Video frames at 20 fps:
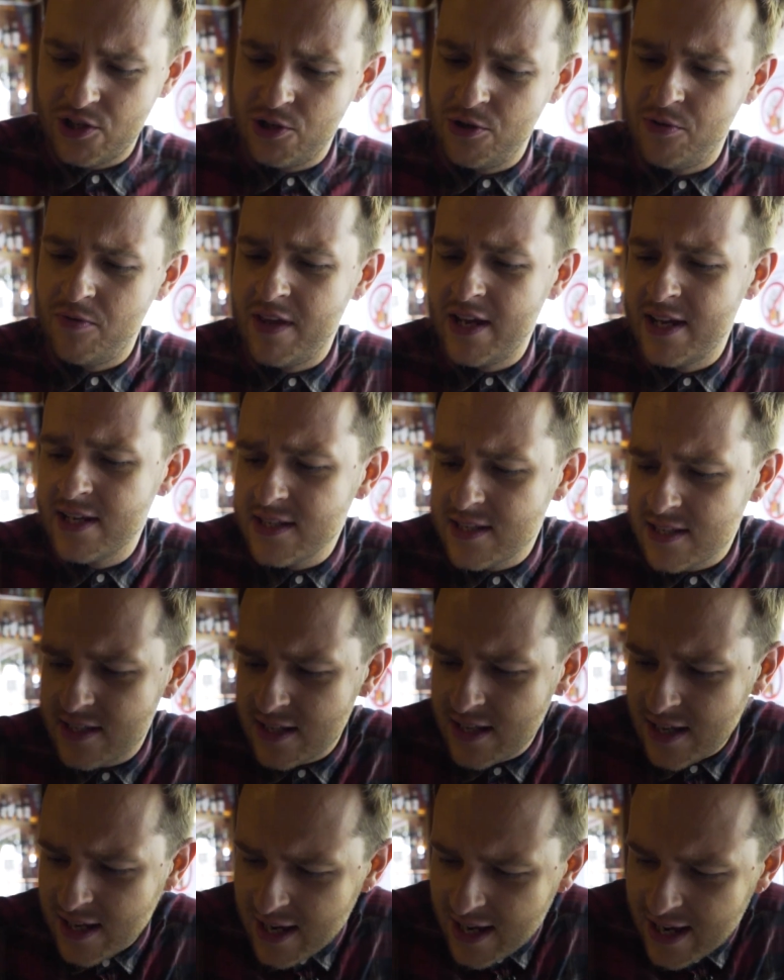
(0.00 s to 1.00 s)
to this,
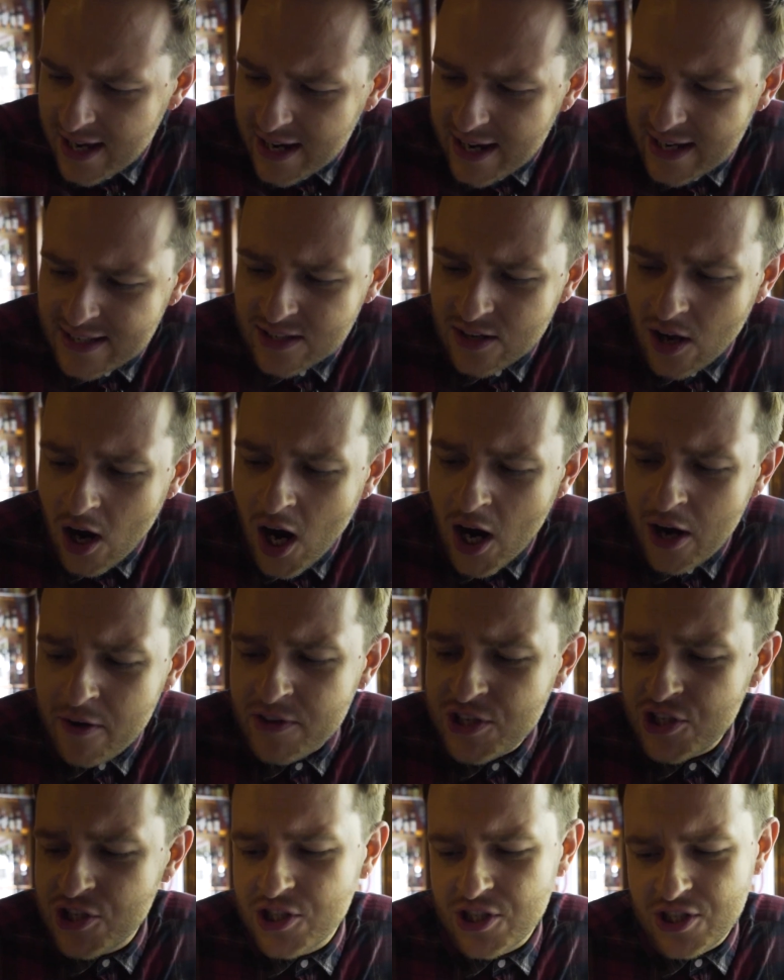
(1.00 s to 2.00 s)
is an
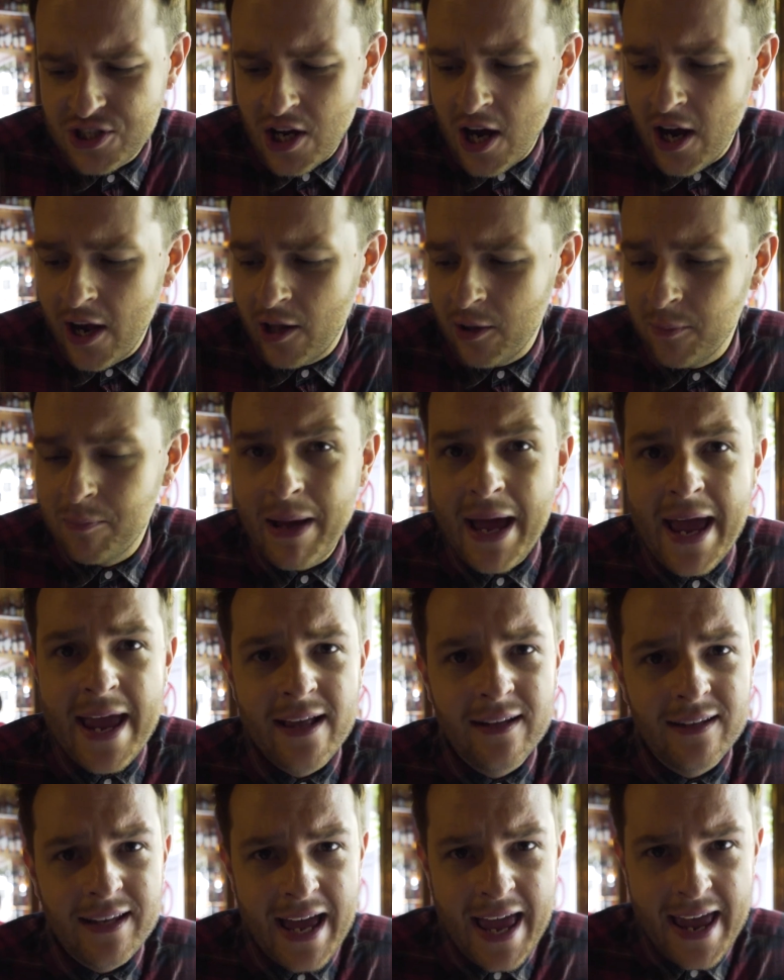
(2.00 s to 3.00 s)
Irish style
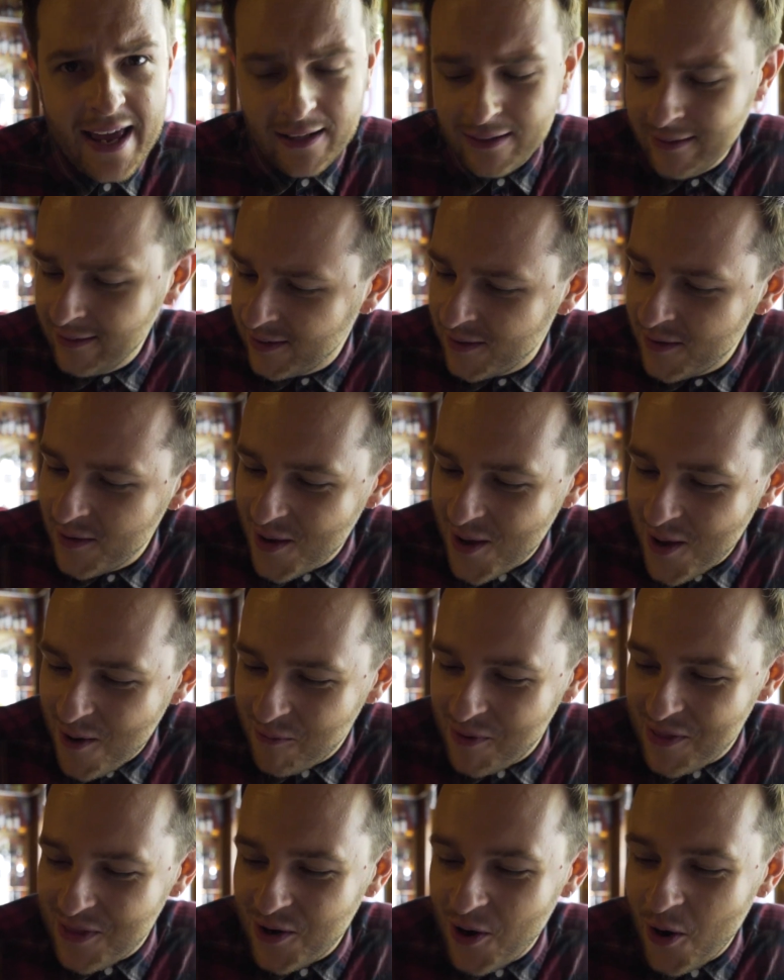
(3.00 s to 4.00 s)
pale ale
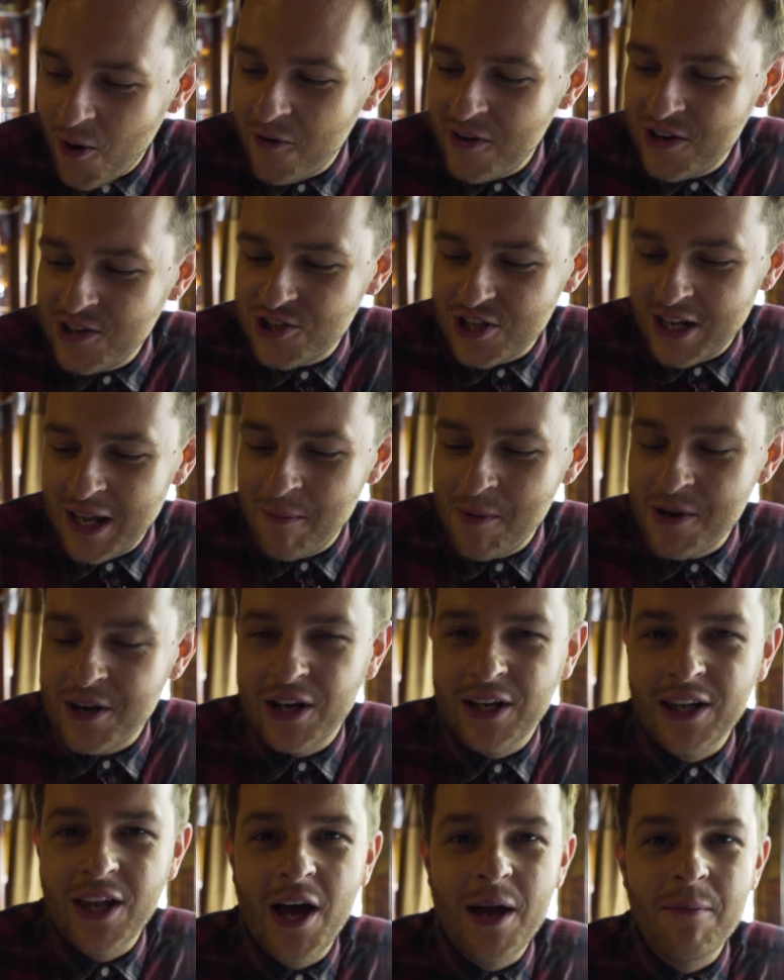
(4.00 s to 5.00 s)
with an orange, lemon
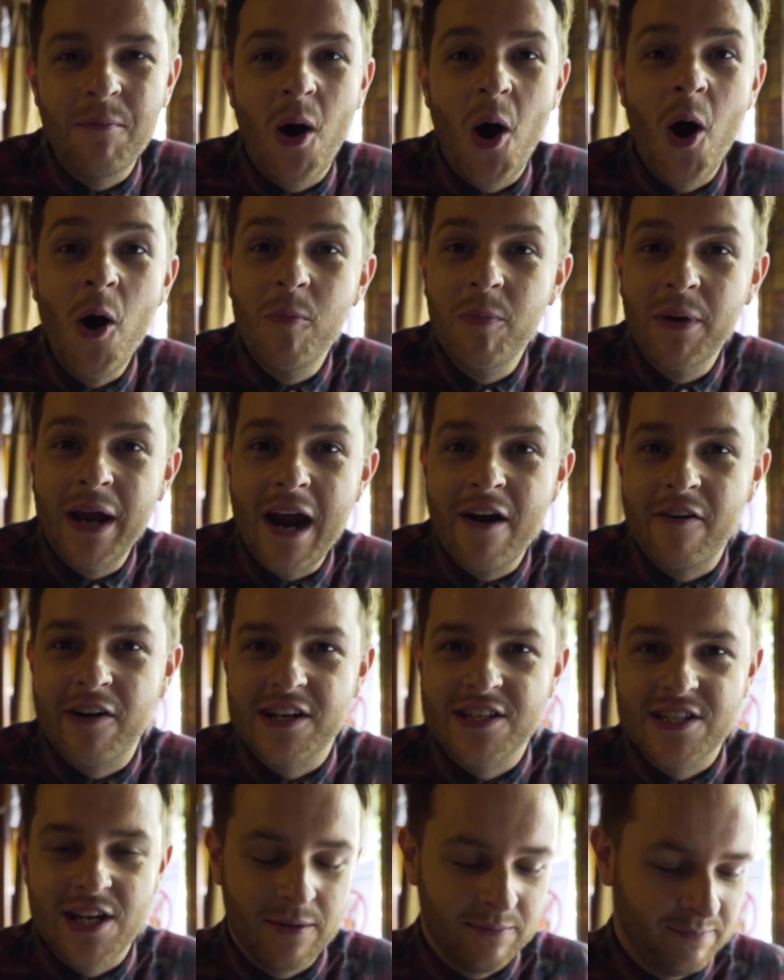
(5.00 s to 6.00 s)
and lime hop
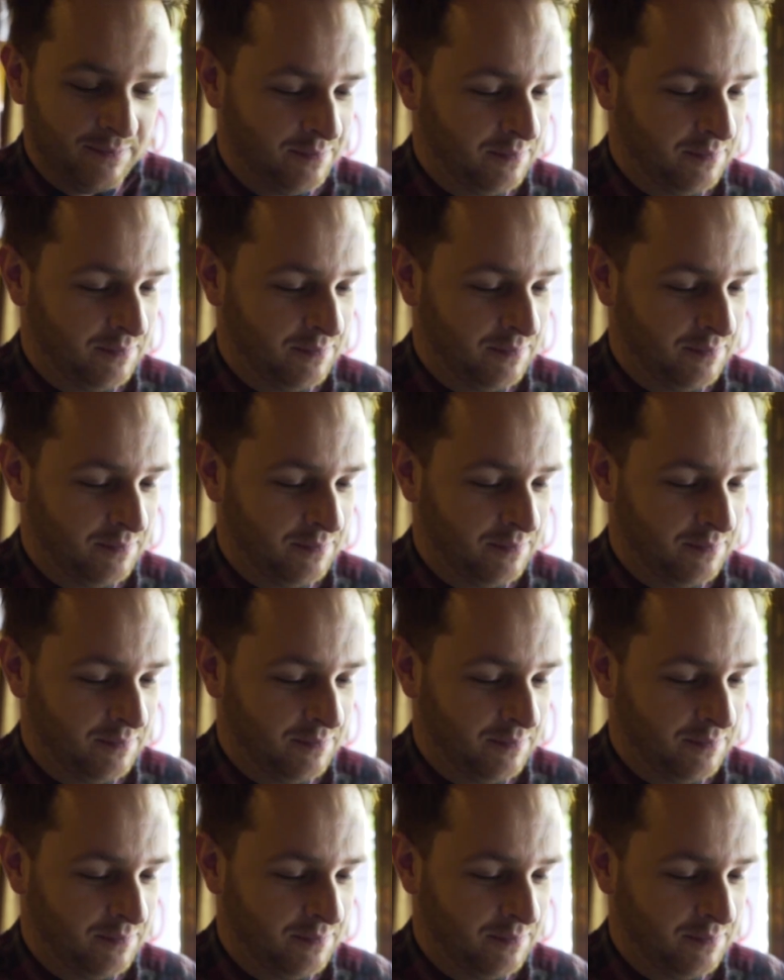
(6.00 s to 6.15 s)
character.